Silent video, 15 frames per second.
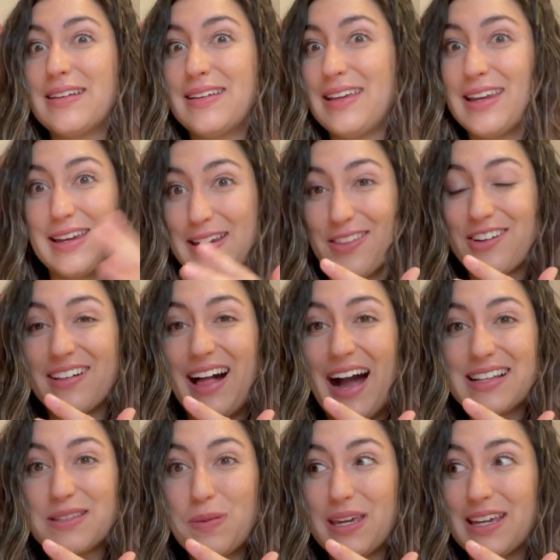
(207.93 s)
in another
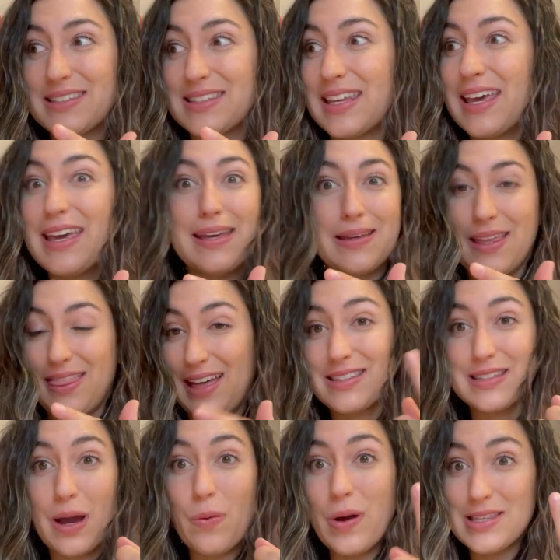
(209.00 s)
class because that's
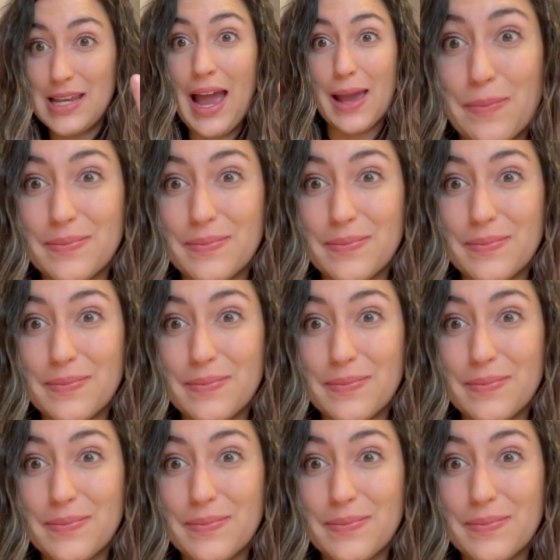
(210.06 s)
not one time.